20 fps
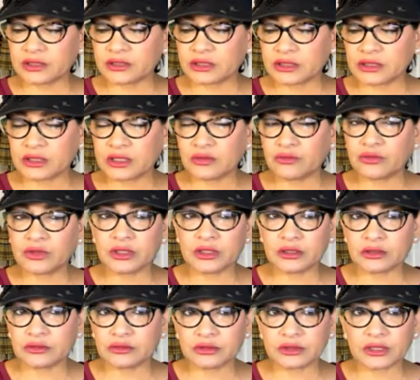Sunday, one of
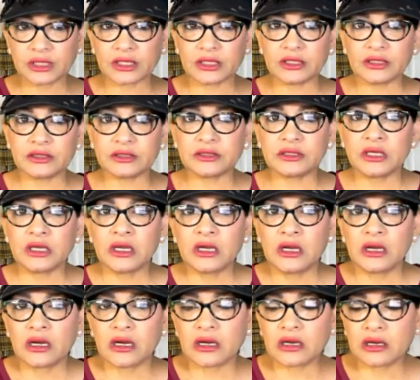those days,
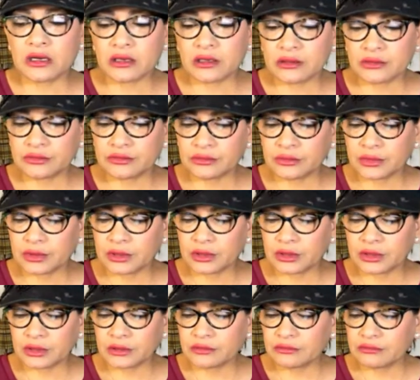um,
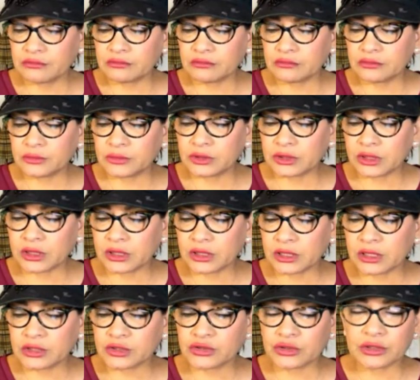and
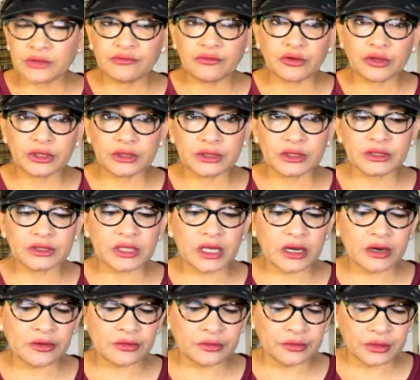get your invoices
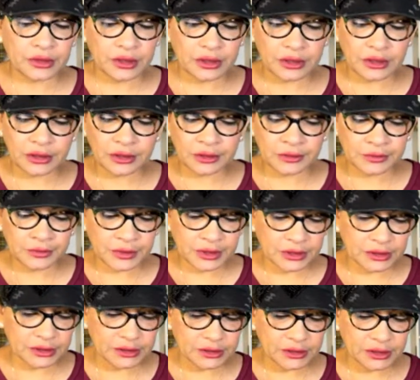out. Um,
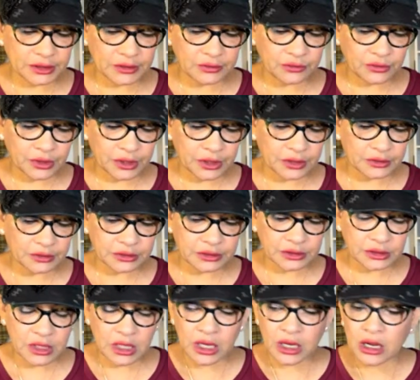let's see what
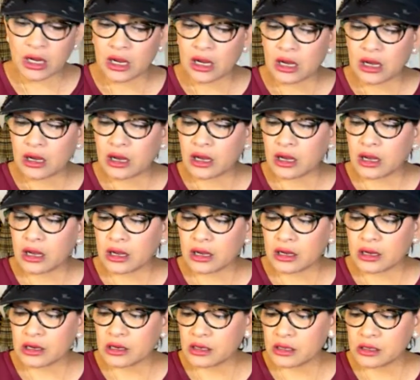else.
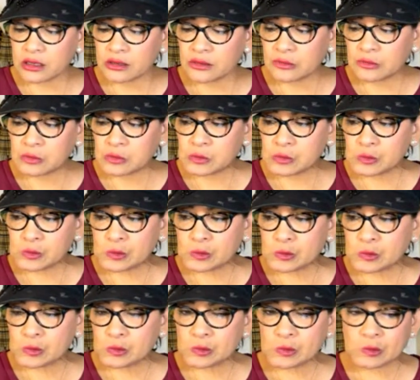Um,
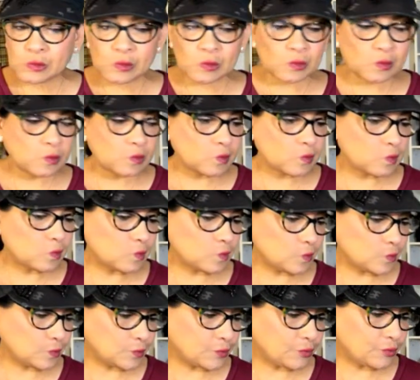hmm.
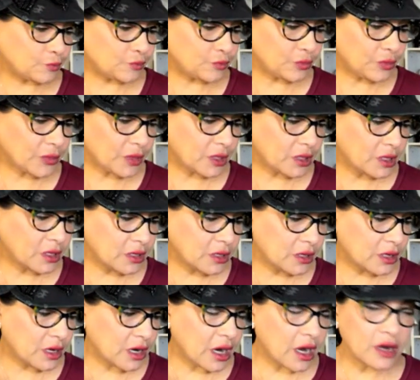
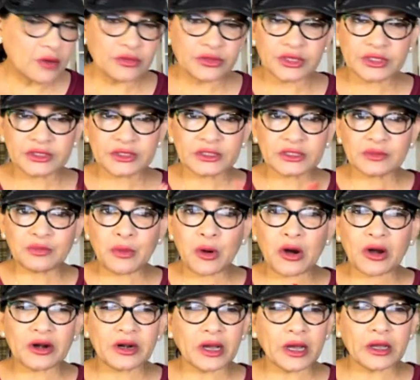I, this is the
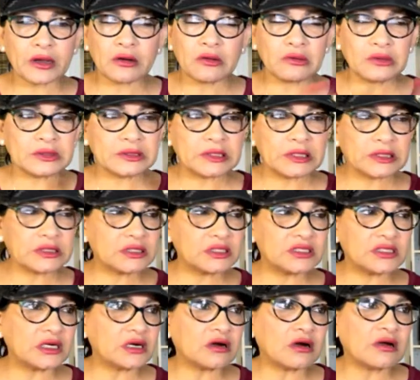part I always get
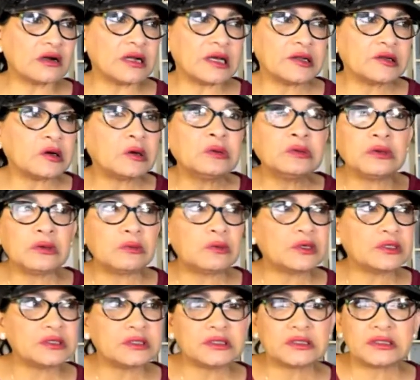stuck on. I don't know
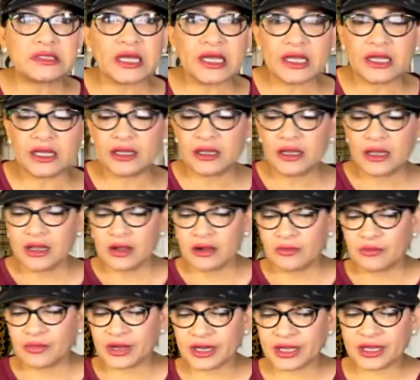what to say,
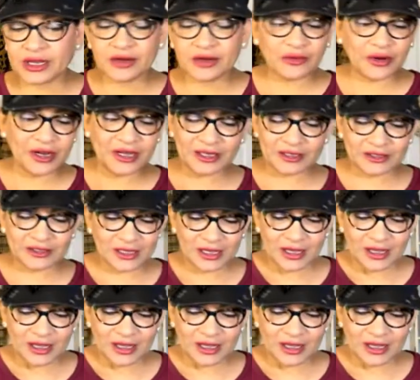but anyways,